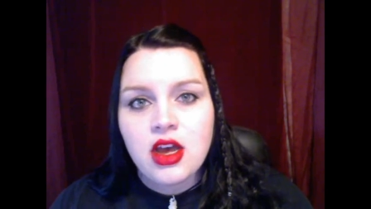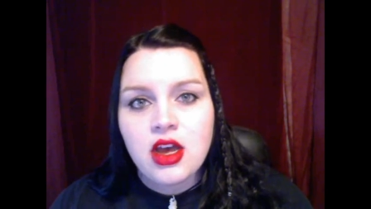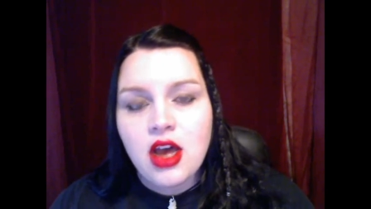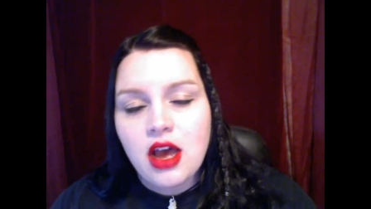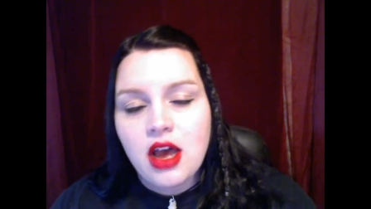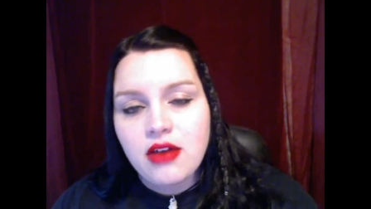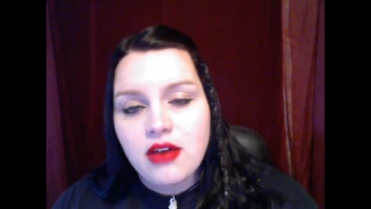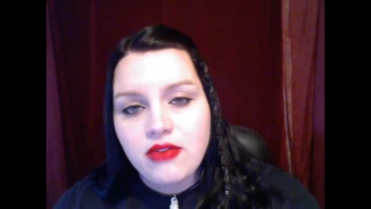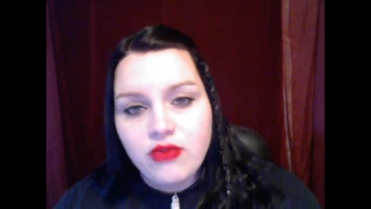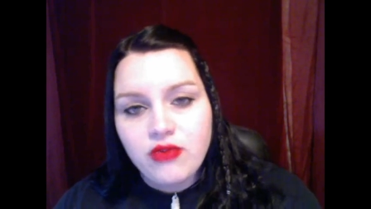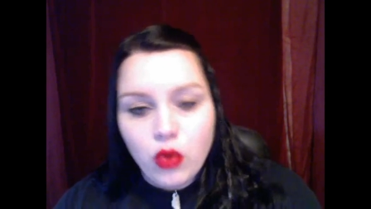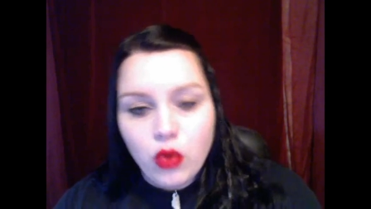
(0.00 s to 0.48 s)

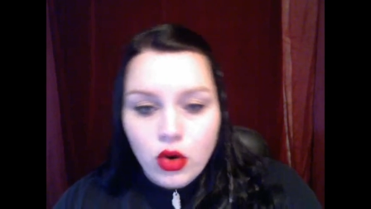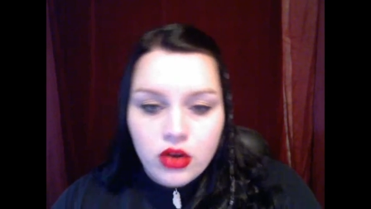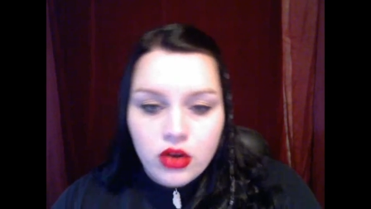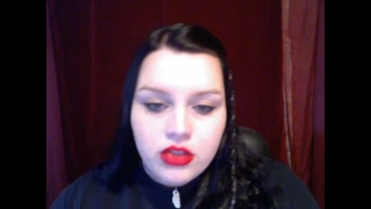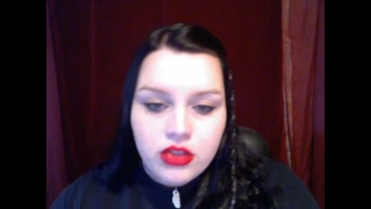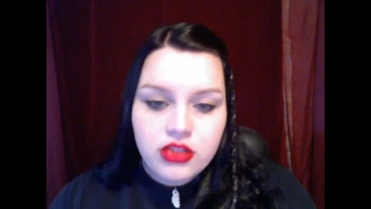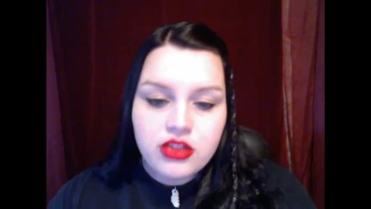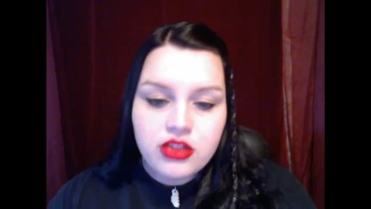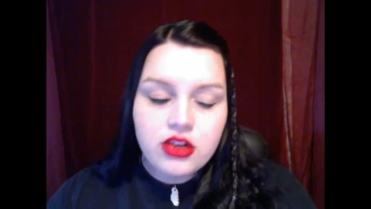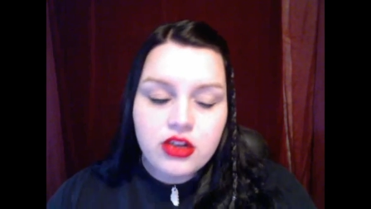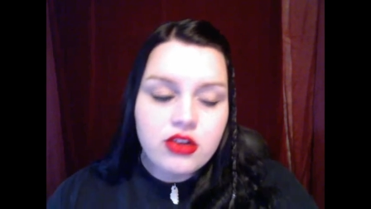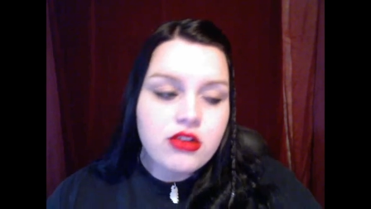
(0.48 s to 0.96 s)
a
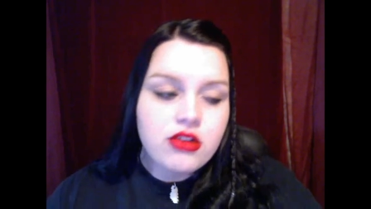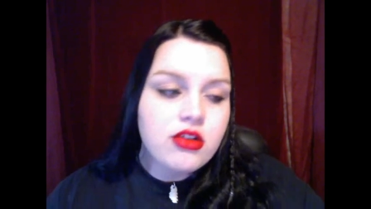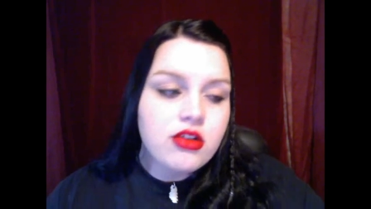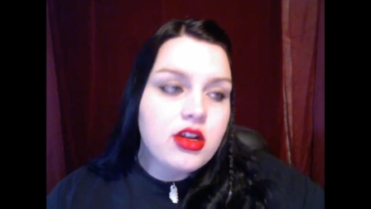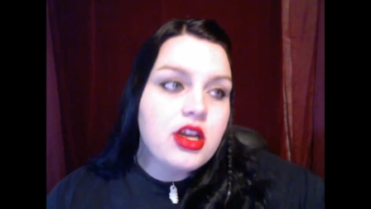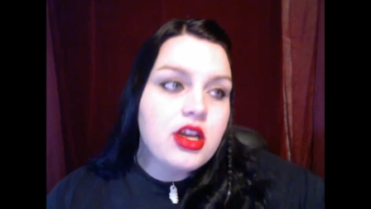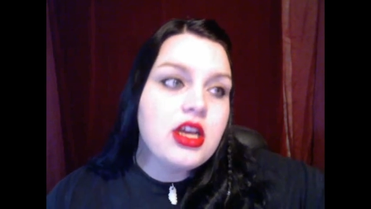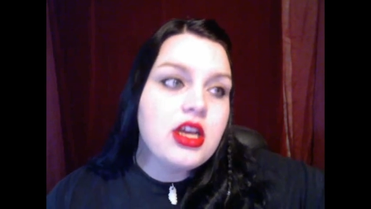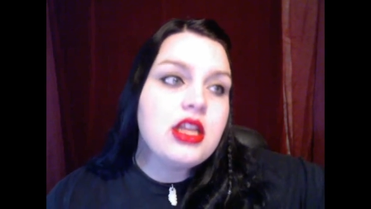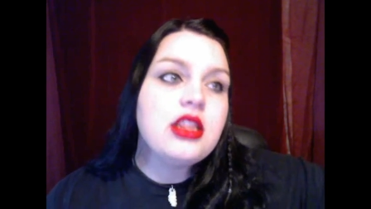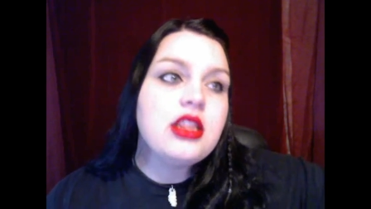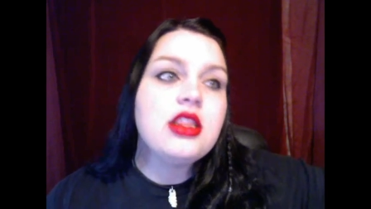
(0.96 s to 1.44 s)
4th
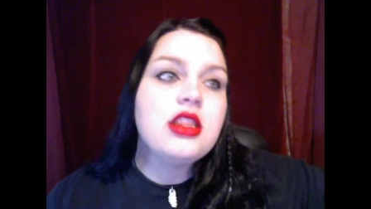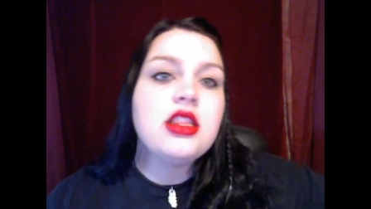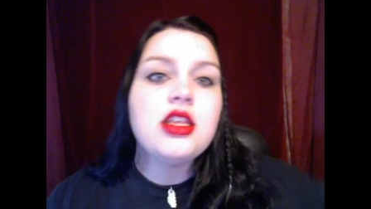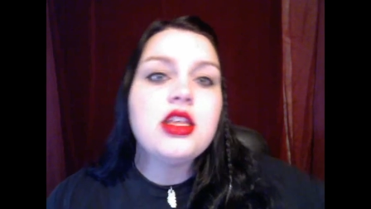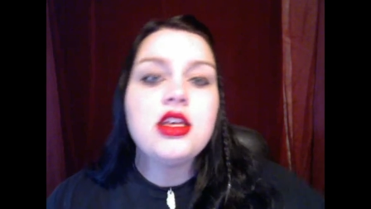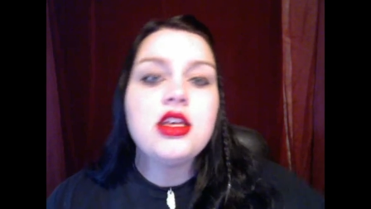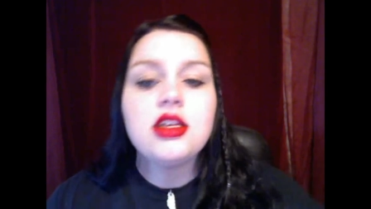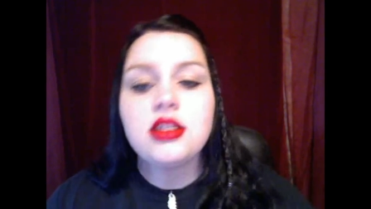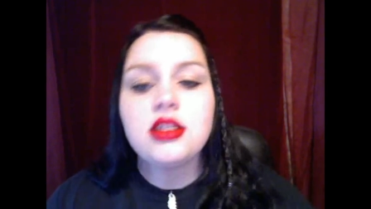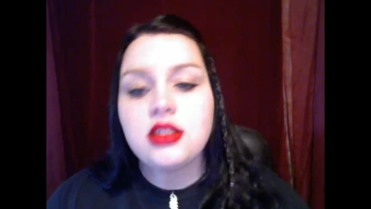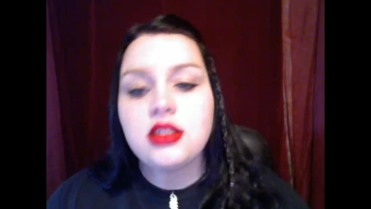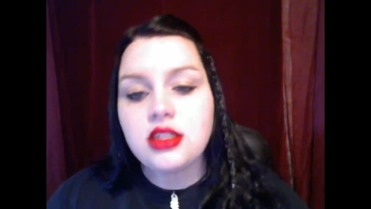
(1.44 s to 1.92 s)
degree in
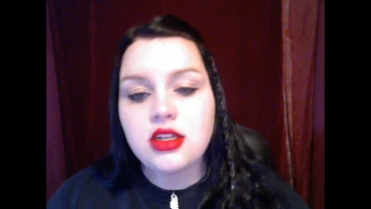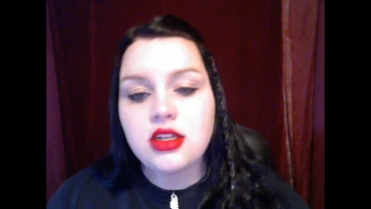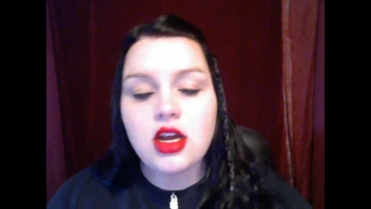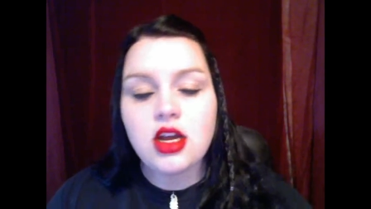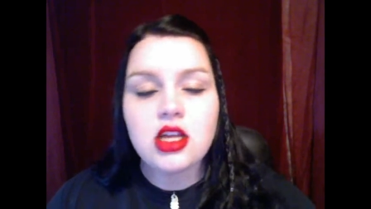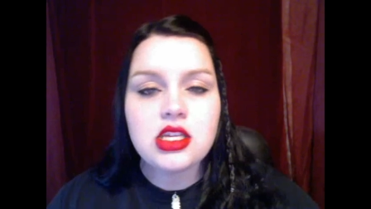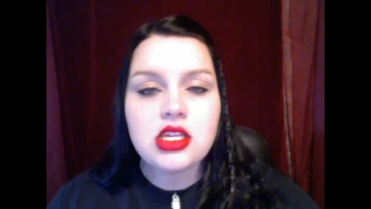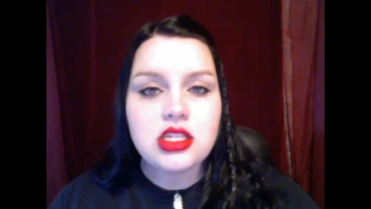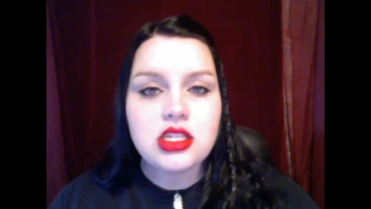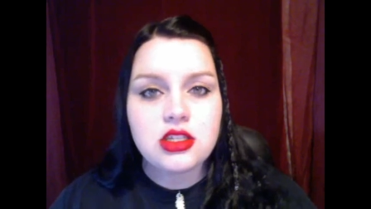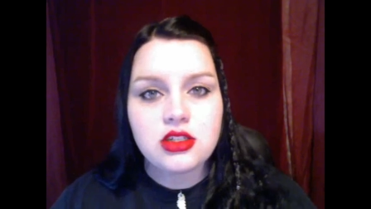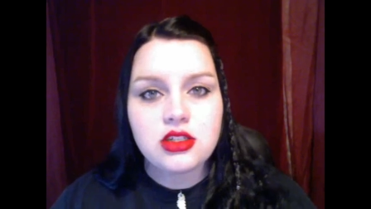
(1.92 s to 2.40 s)
this, and all
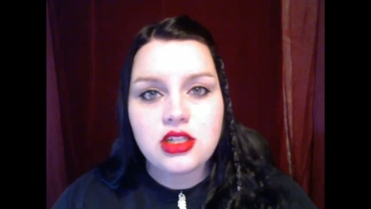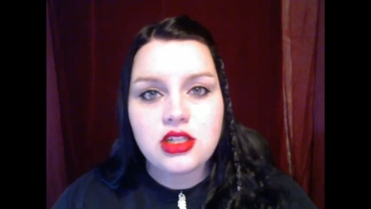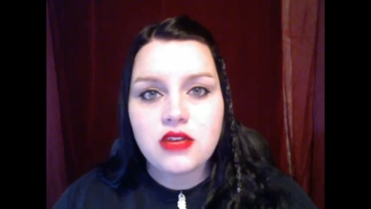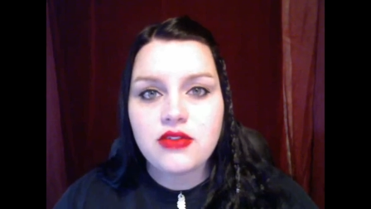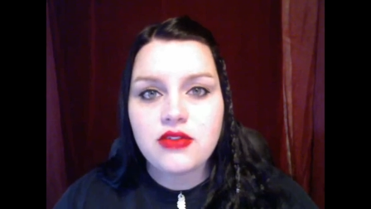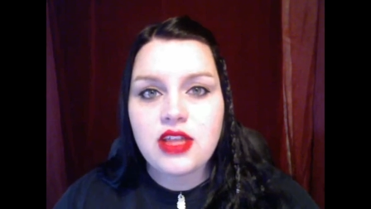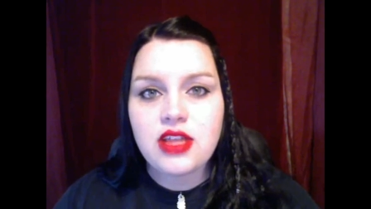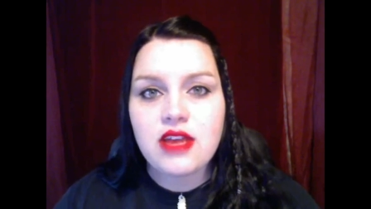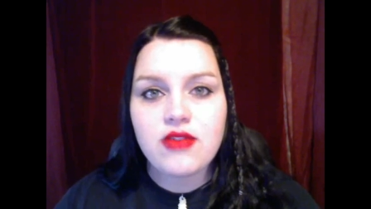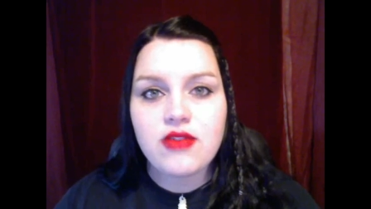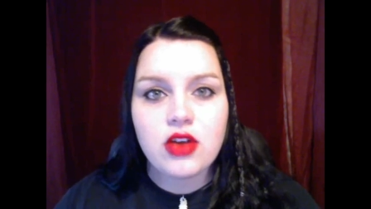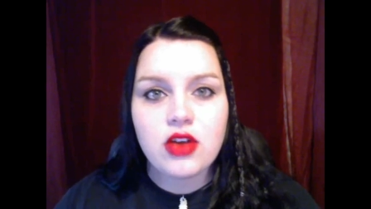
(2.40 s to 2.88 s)
this other stuff,
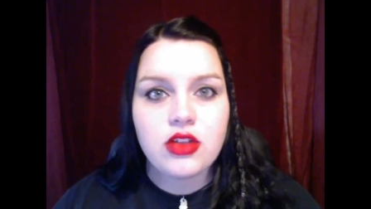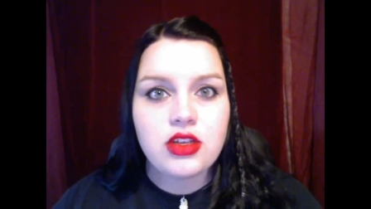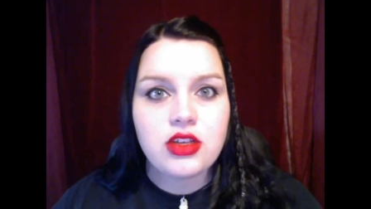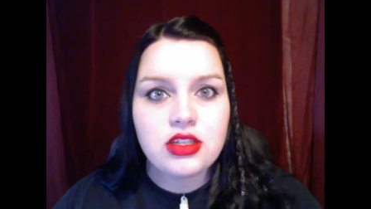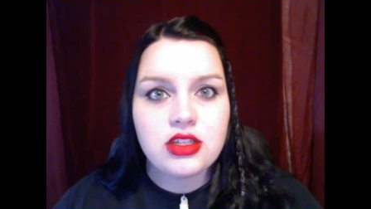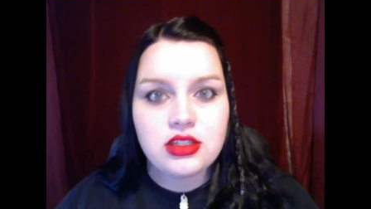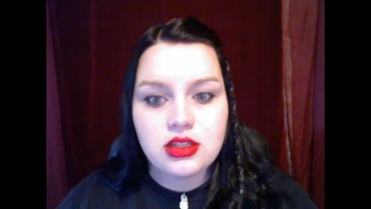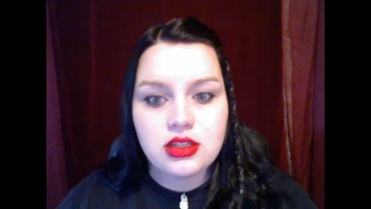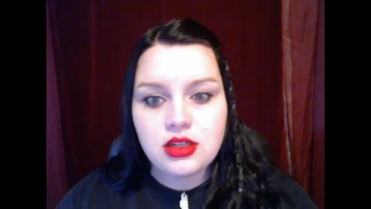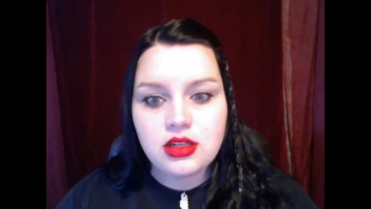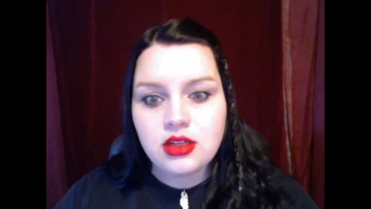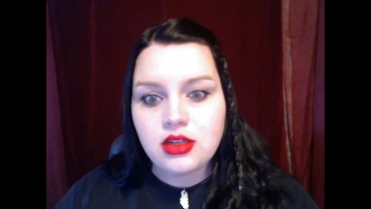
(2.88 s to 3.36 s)
and they have all
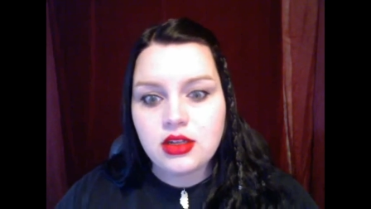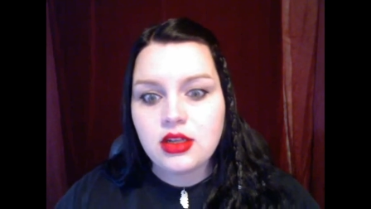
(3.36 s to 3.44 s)
these